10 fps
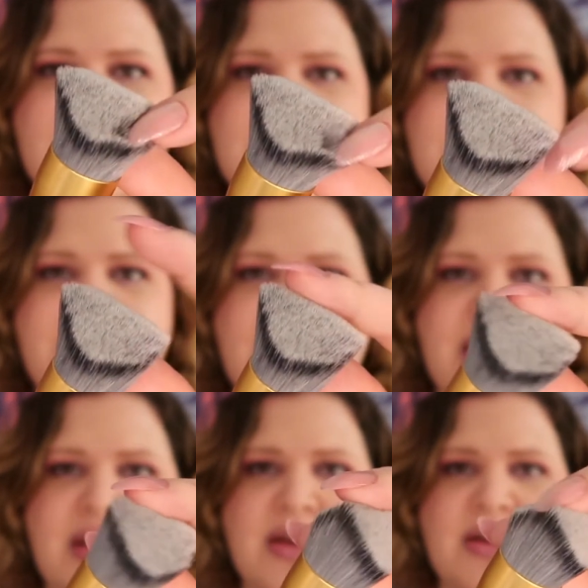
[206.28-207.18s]
You can see right
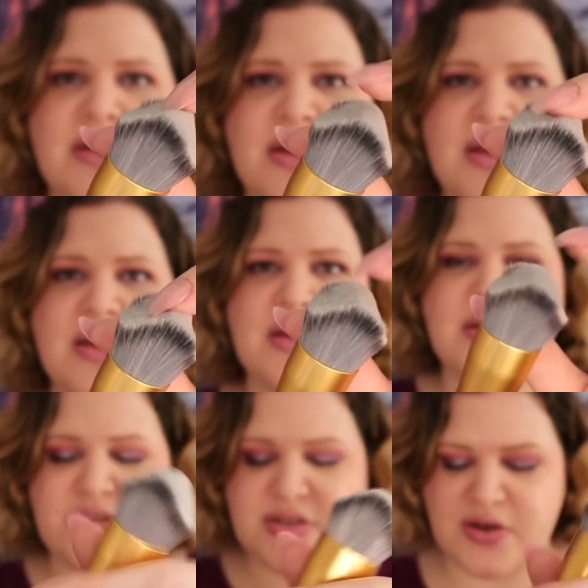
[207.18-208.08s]
here.
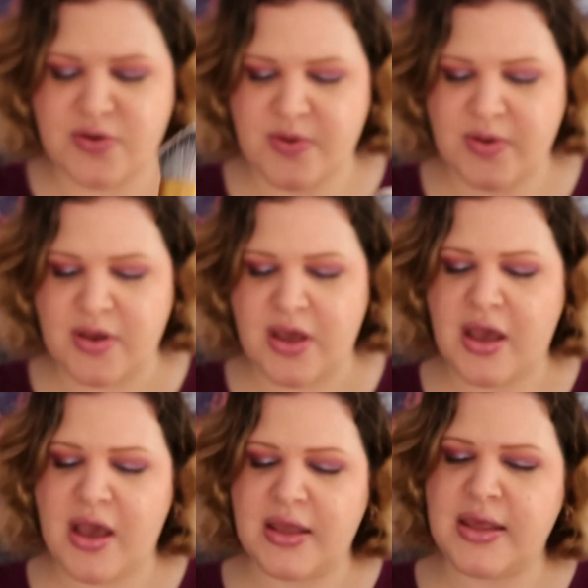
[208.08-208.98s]
So
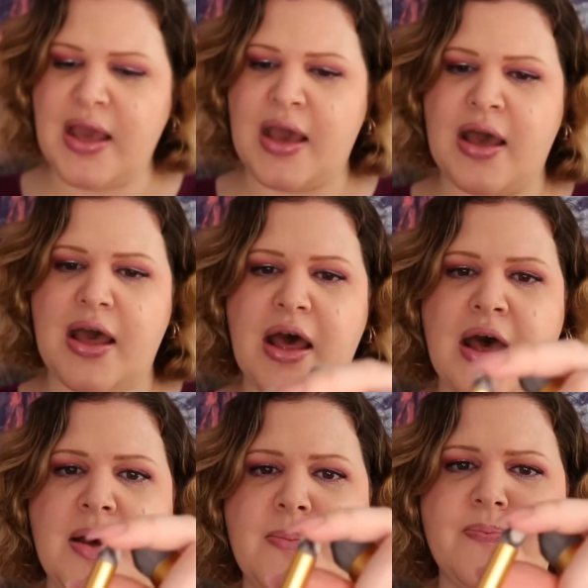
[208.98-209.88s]
yeah,
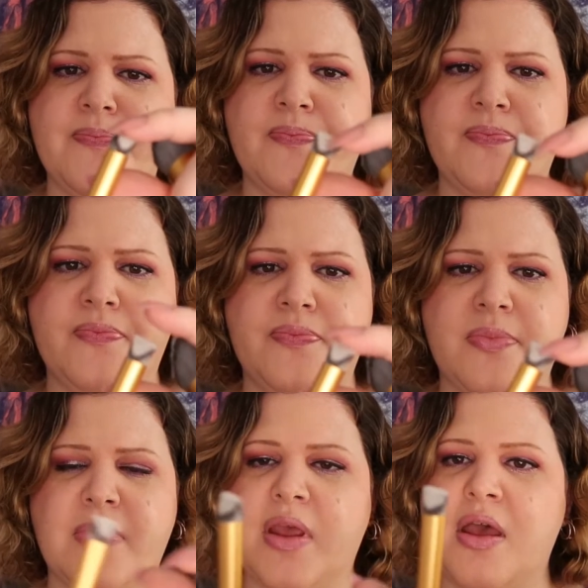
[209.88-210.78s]
I'm
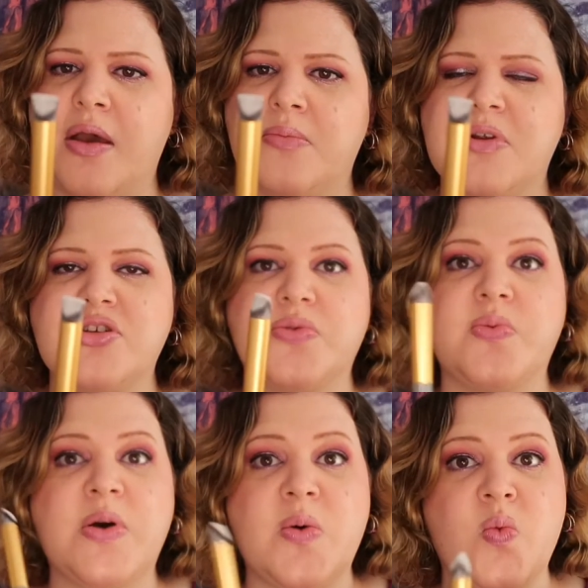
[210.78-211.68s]
not sure
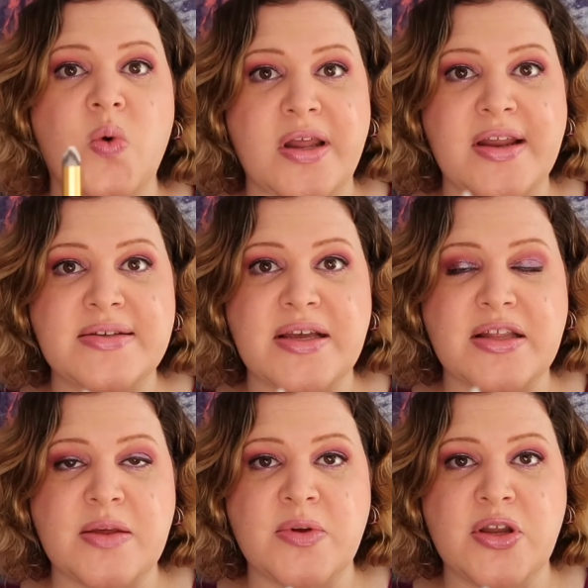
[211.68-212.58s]
what
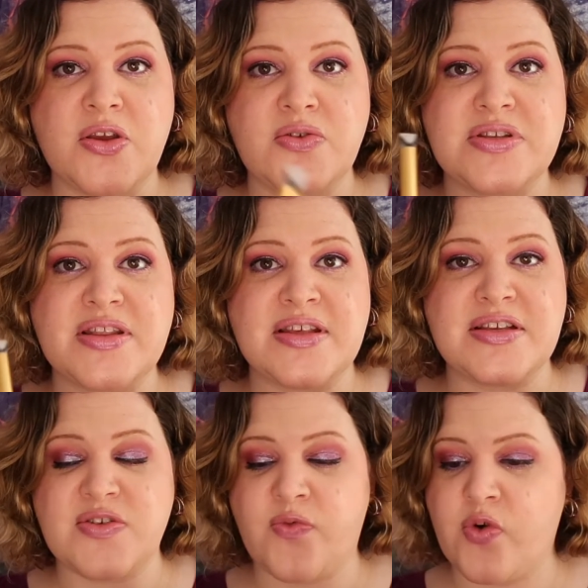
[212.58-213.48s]
exactly I'm going to use
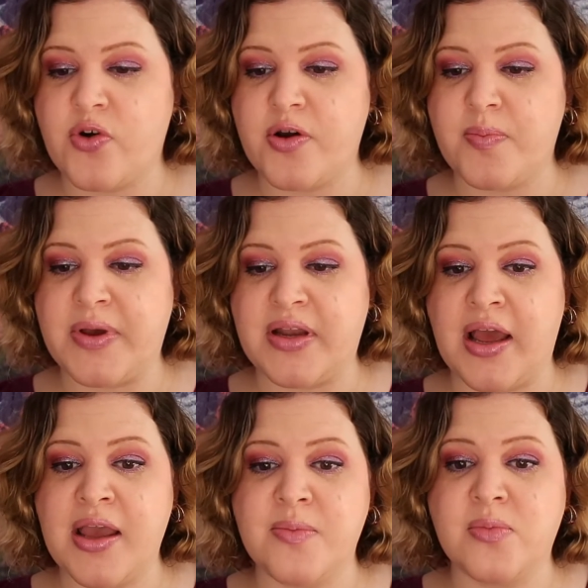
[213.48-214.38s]
these for, but
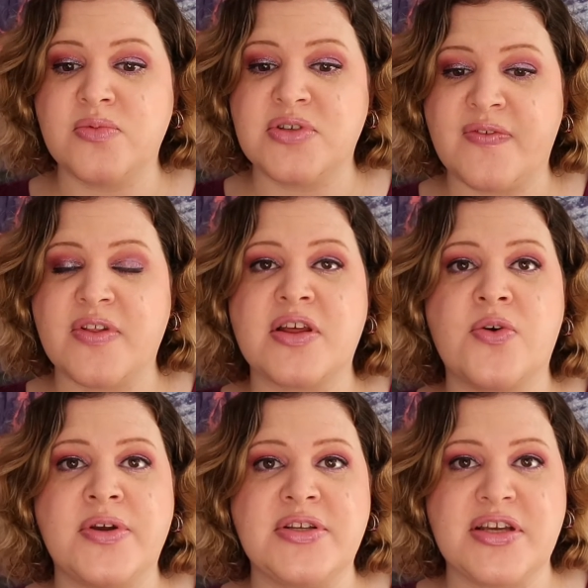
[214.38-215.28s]
I am definitely
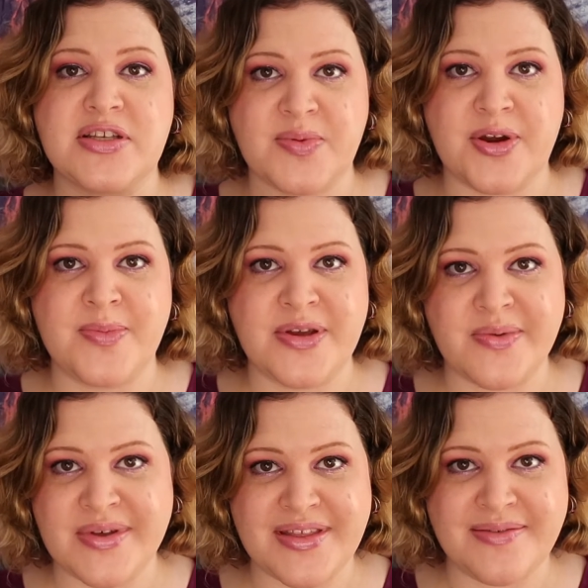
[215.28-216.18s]
going to experiment
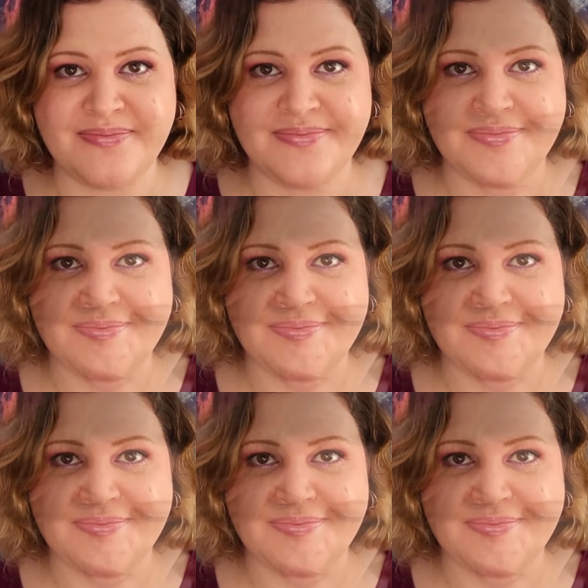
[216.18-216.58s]
with them.